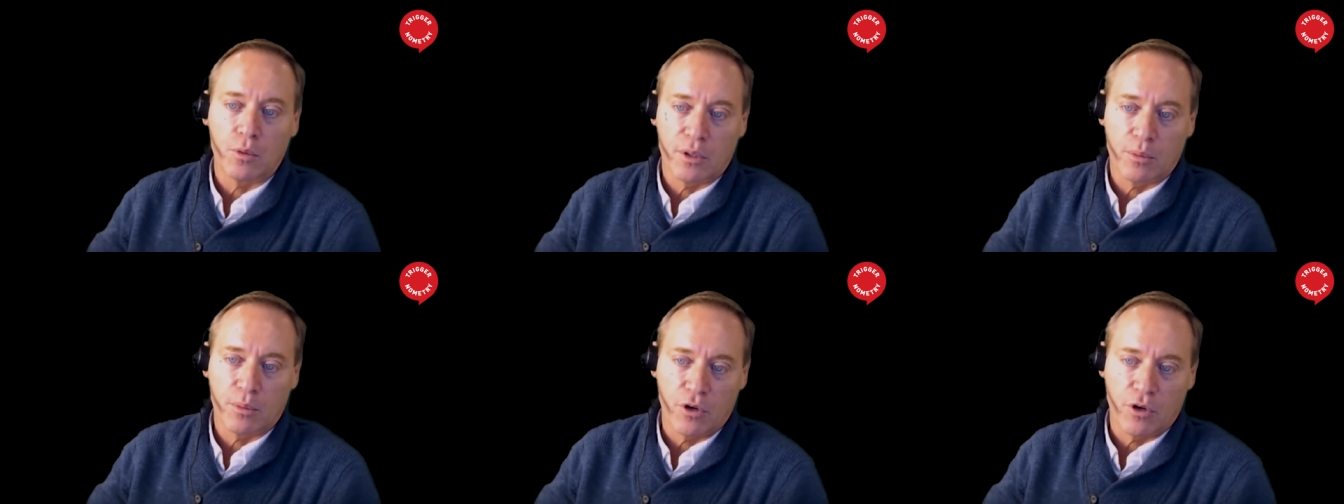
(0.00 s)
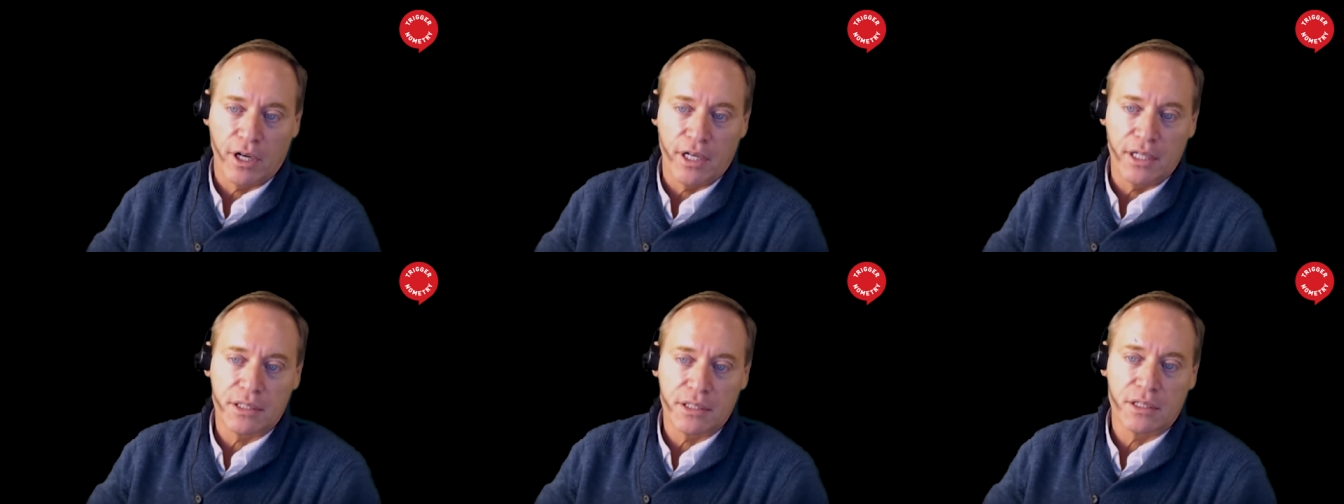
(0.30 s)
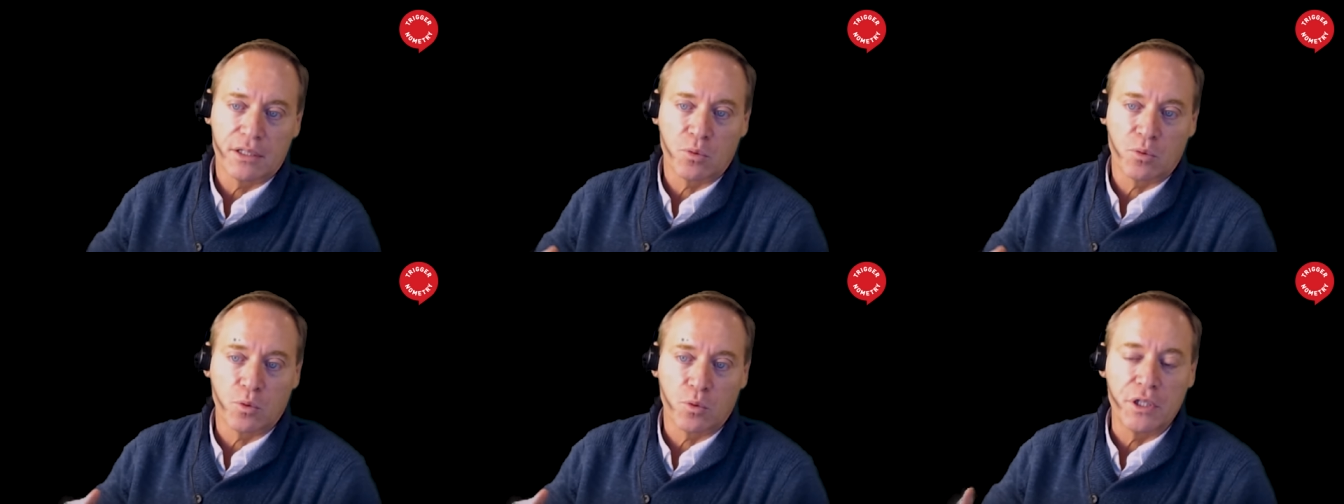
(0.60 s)
where the price
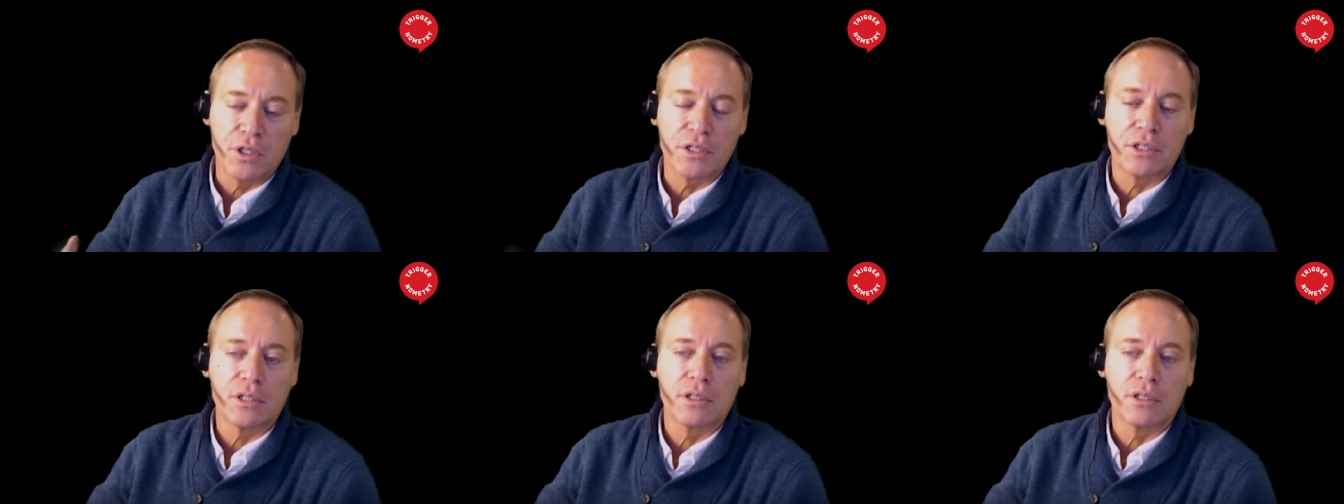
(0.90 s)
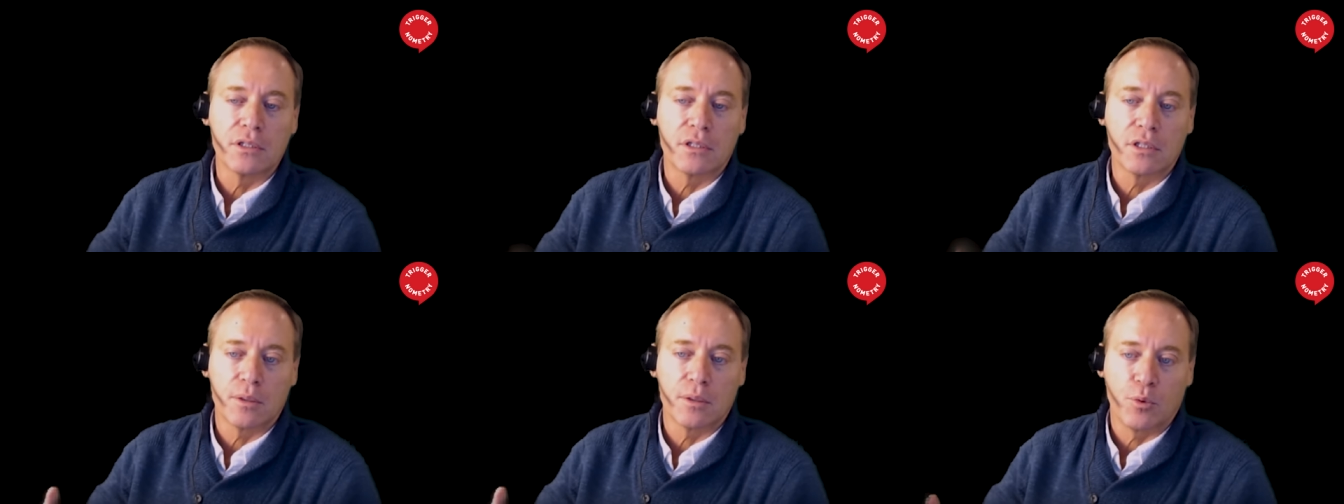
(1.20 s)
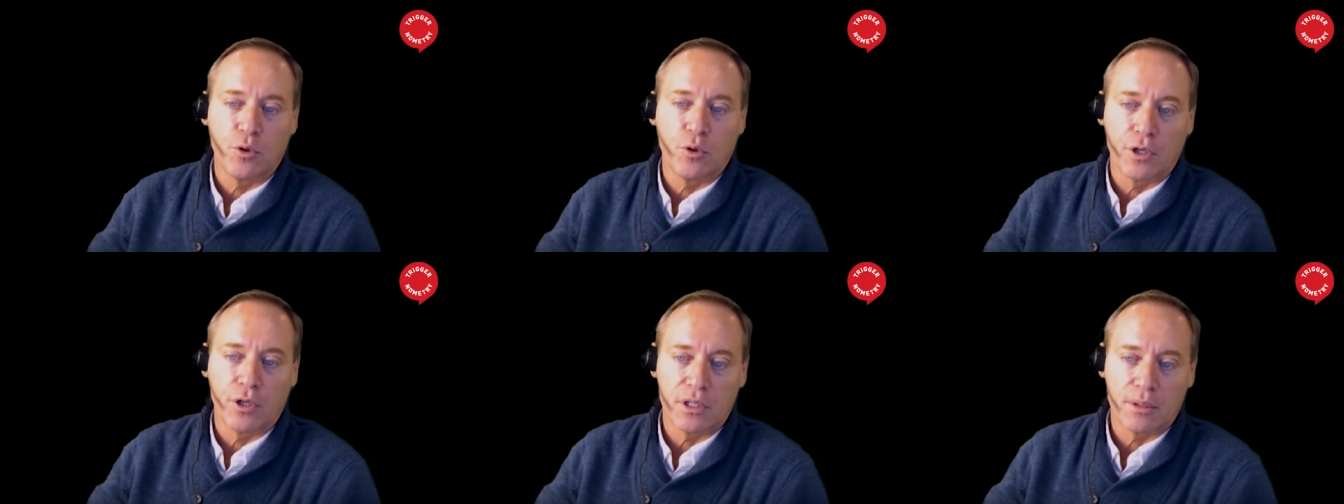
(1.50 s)
has risen to the
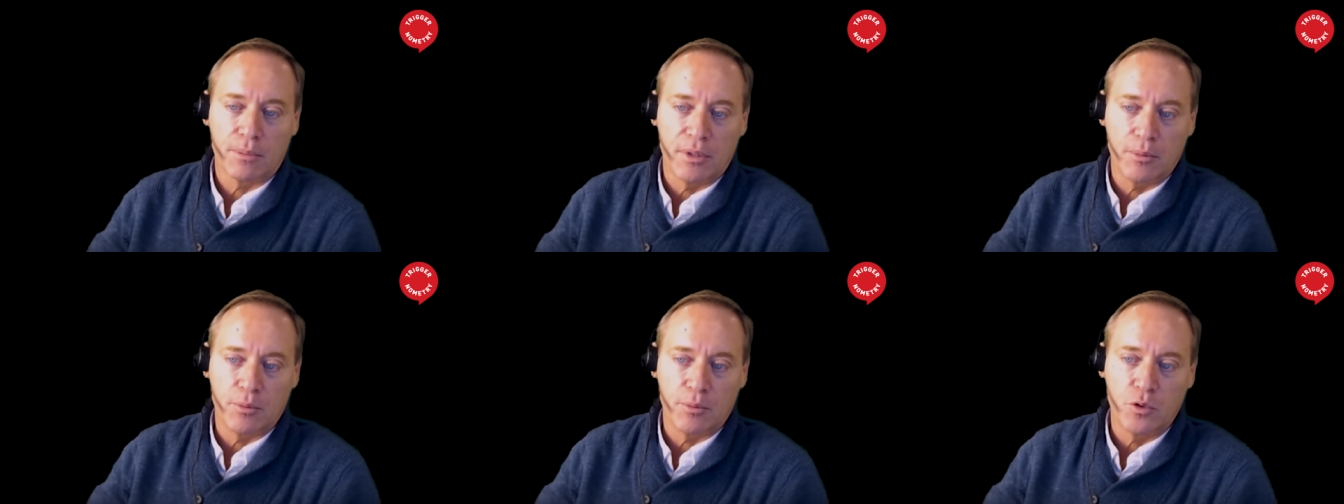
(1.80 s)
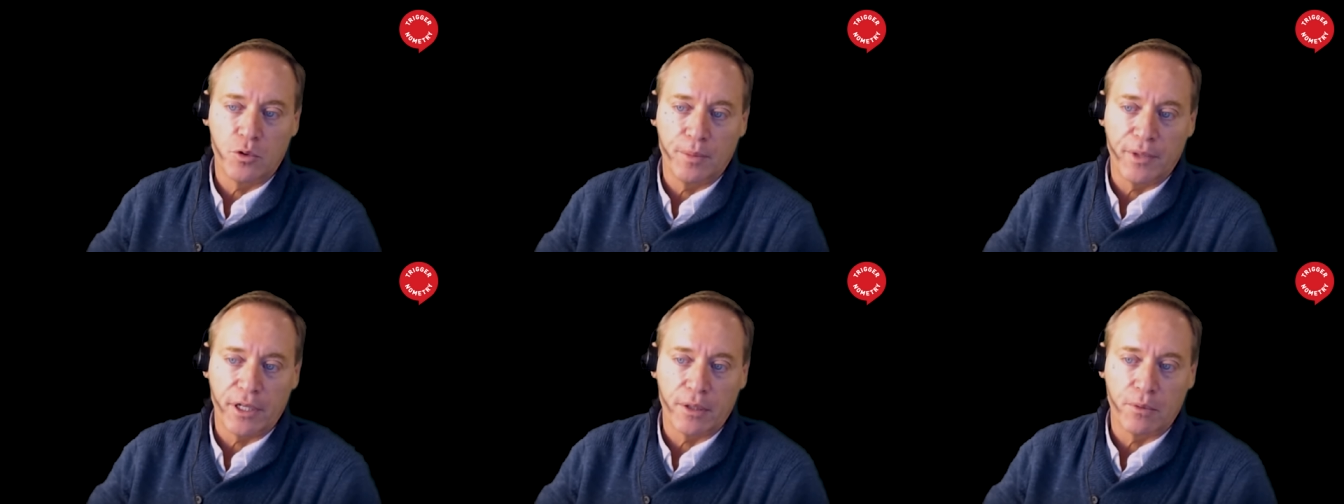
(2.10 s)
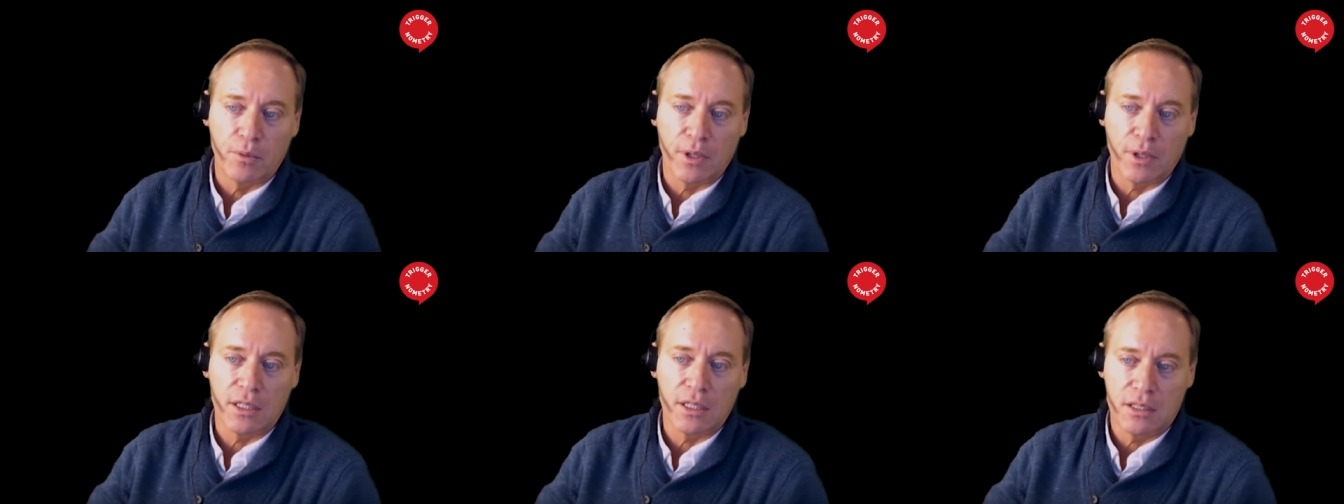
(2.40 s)
point that people who
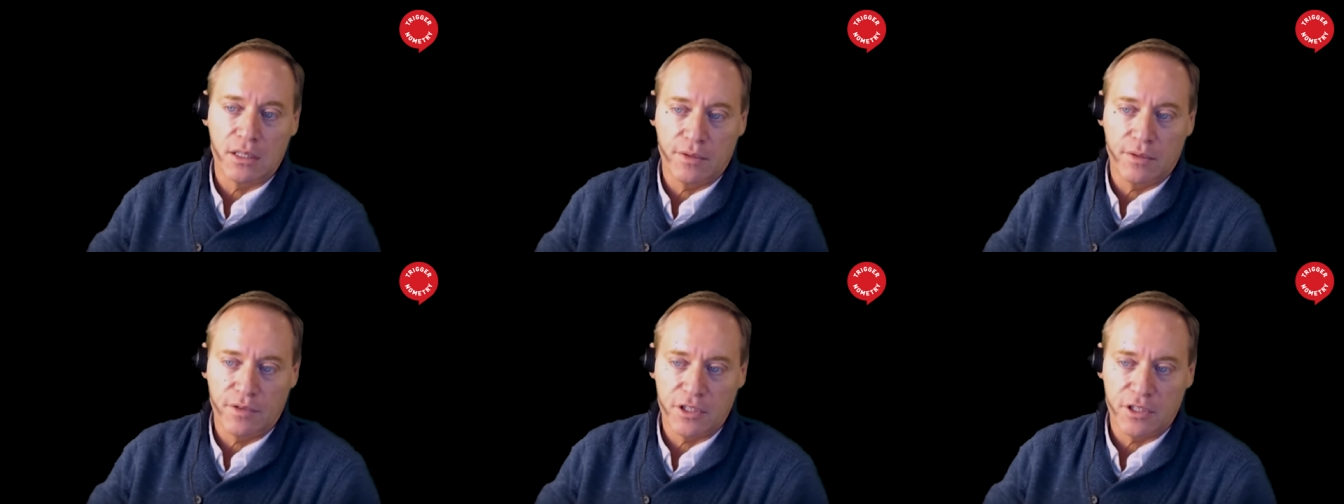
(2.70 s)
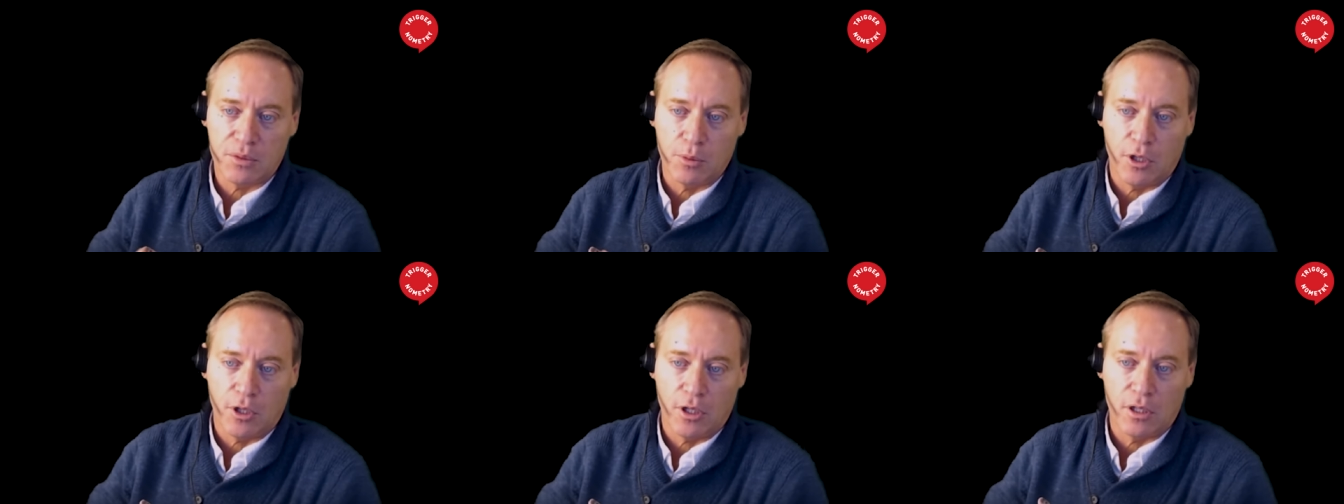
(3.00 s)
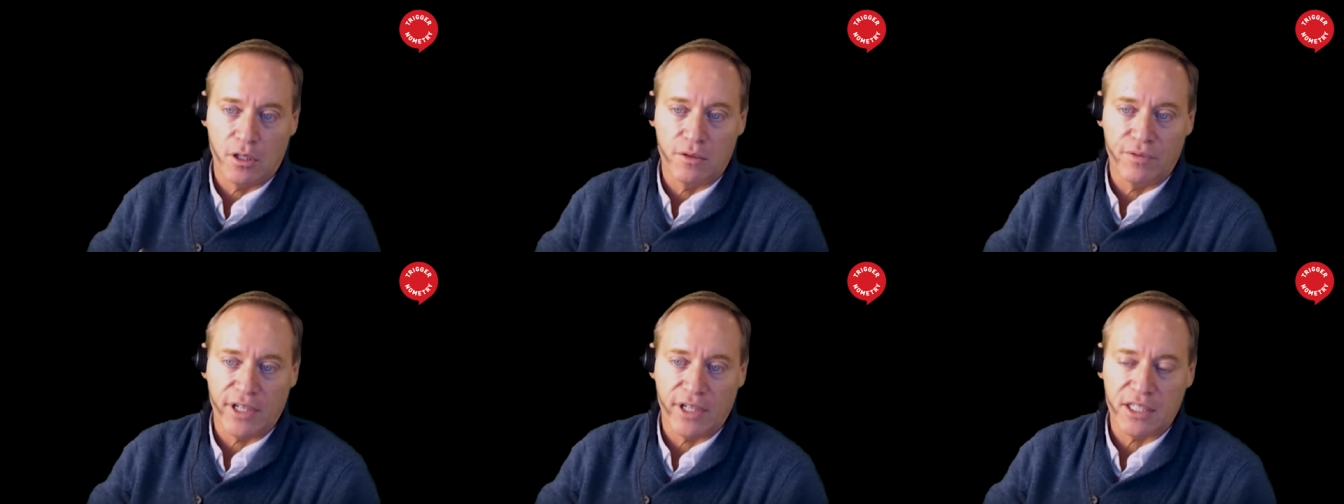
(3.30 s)
made relatively
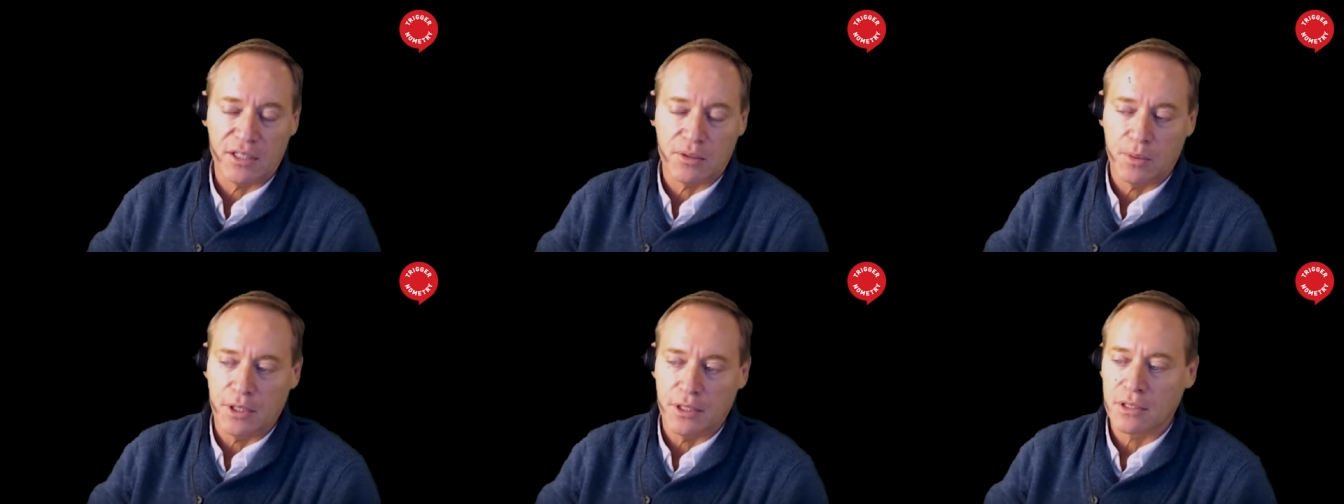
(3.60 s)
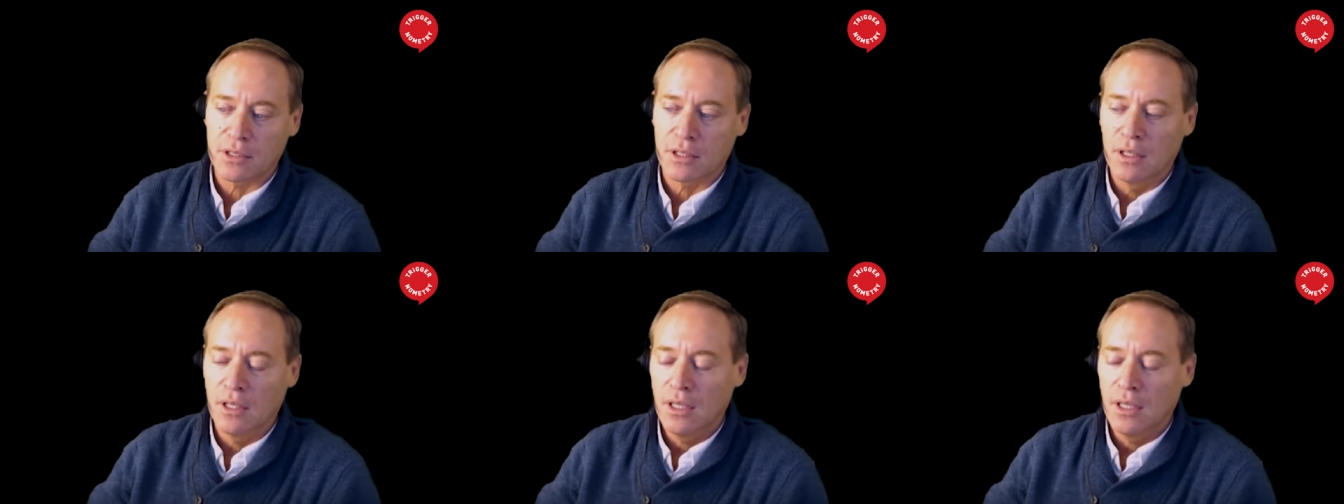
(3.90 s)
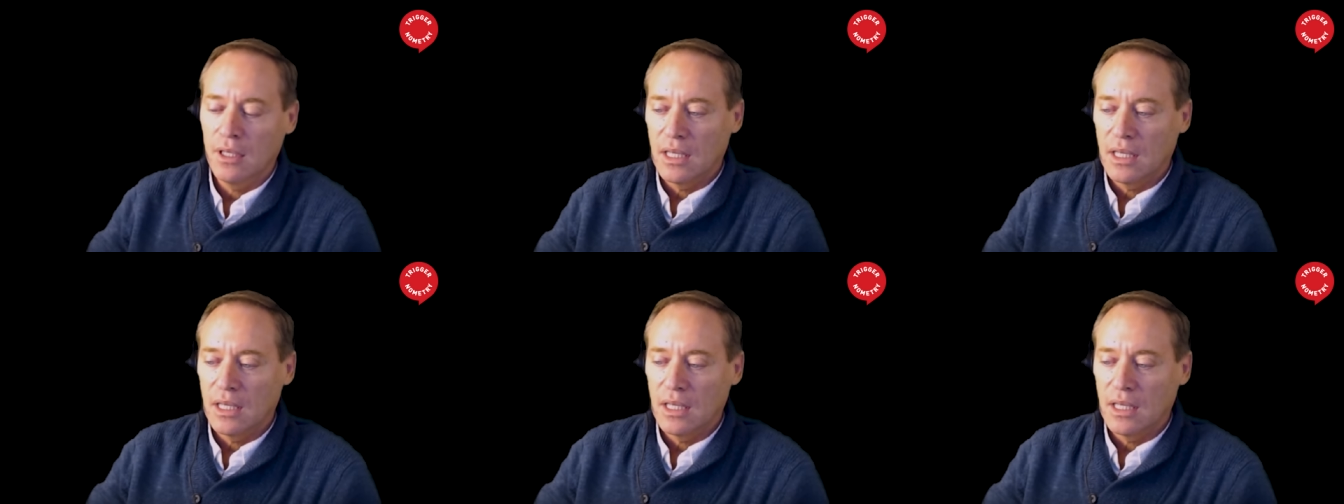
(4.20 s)
small investments